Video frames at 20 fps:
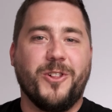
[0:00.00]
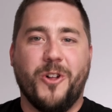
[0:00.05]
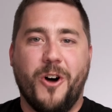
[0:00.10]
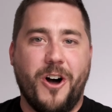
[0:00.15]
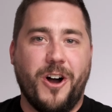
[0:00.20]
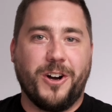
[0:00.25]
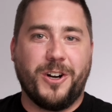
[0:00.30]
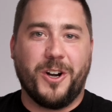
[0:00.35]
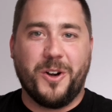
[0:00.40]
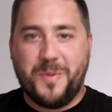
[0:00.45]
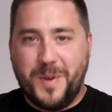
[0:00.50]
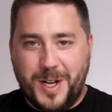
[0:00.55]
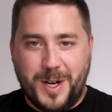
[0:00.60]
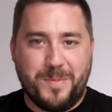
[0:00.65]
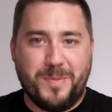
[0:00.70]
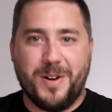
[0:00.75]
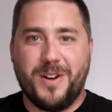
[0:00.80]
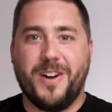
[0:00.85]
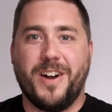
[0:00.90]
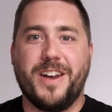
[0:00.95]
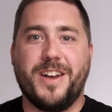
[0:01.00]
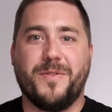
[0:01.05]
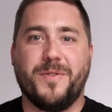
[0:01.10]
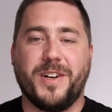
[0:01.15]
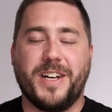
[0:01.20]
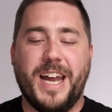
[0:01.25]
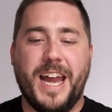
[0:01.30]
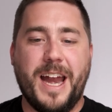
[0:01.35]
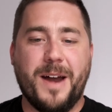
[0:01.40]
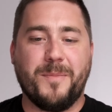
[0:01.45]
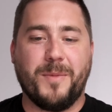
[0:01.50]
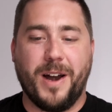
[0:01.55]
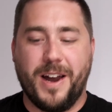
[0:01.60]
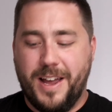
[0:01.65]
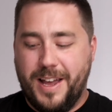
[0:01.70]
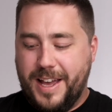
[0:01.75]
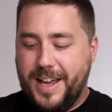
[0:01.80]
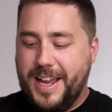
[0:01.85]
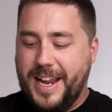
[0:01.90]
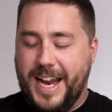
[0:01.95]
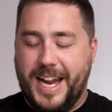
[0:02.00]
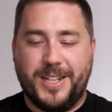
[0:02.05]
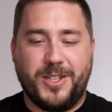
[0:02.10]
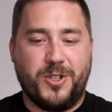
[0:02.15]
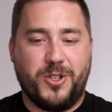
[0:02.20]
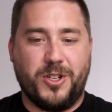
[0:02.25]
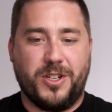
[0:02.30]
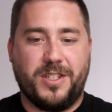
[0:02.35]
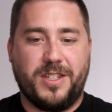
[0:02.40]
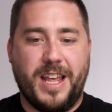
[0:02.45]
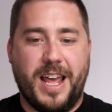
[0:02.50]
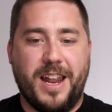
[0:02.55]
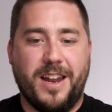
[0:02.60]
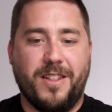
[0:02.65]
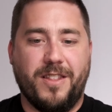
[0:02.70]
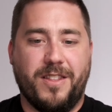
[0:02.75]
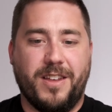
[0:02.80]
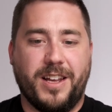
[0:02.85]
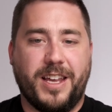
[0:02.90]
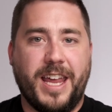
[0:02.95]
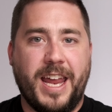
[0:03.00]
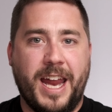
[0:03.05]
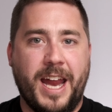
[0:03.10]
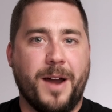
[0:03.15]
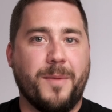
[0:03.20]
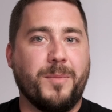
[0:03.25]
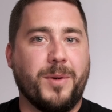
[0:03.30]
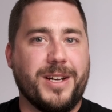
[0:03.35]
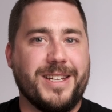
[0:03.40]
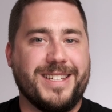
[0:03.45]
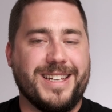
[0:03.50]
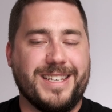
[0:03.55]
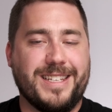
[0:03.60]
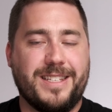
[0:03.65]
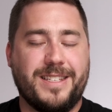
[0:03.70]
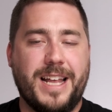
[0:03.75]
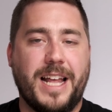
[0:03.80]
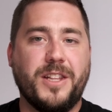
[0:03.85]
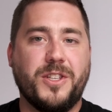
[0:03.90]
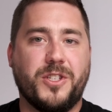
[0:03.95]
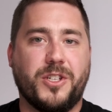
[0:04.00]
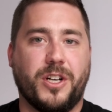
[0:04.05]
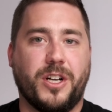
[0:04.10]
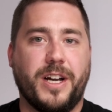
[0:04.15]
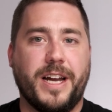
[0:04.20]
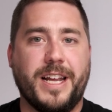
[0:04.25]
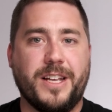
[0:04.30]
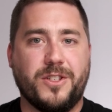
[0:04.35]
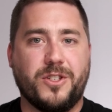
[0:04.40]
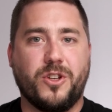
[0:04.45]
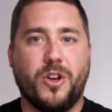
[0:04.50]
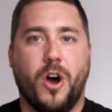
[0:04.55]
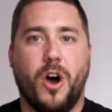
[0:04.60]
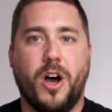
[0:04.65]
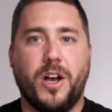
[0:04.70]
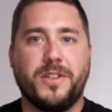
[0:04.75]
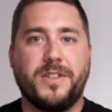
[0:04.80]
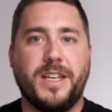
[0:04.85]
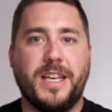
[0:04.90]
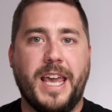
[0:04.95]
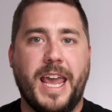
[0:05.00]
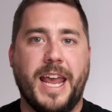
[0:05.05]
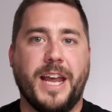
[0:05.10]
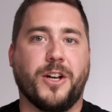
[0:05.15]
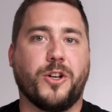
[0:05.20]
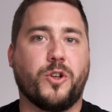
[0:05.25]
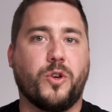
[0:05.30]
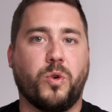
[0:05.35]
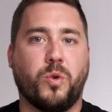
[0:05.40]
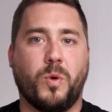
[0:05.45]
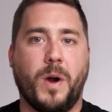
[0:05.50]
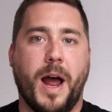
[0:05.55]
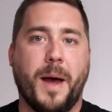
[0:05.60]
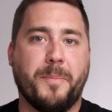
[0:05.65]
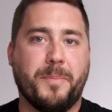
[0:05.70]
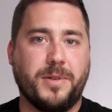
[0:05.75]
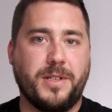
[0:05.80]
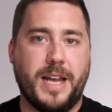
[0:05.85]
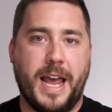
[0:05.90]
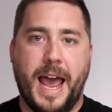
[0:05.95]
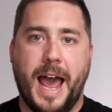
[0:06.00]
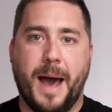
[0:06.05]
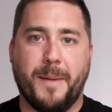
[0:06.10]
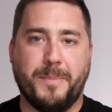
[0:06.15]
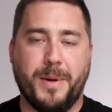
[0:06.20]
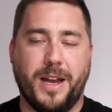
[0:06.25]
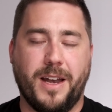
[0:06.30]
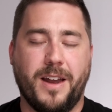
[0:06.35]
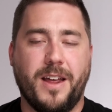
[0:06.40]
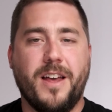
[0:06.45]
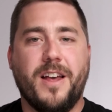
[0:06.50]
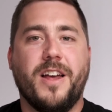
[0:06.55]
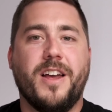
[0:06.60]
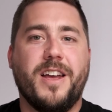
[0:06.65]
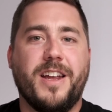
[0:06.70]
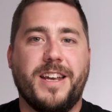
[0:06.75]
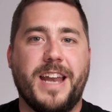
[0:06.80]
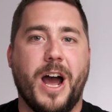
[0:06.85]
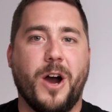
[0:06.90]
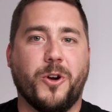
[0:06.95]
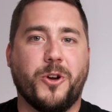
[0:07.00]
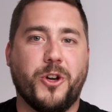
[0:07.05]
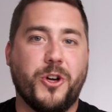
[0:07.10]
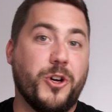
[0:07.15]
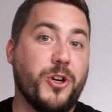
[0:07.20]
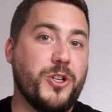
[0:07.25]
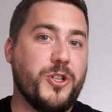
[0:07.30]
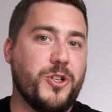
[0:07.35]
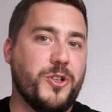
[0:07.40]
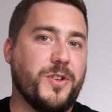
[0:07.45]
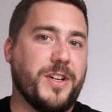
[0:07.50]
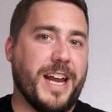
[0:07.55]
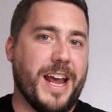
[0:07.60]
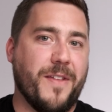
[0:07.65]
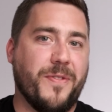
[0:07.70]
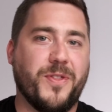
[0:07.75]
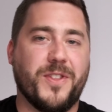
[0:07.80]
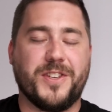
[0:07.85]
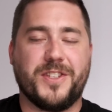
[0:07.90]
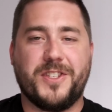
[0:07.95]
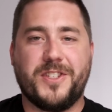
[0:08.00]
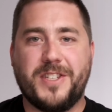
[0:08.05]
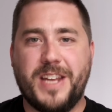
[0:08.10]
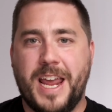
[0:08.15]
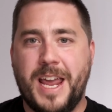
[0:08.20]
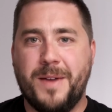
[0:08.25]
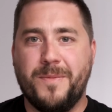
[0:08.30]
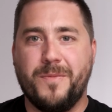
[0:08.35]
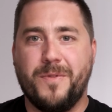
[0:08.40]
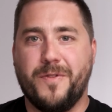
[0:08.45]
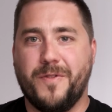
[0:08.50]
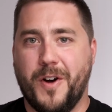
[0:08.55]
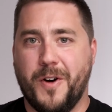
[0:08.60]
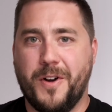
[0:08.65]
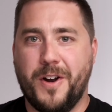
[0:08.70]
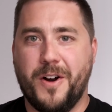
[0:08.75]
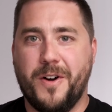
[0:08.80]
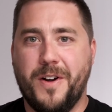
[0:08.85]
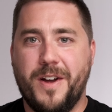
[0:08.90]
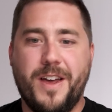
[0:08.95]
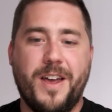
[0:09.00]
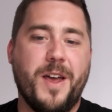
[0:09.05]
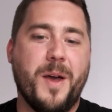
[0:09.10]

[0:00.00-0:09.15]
longer when you put it on a different camera. It's just that the camera's sensor is causing a crop to happen. Now, could you get the same photo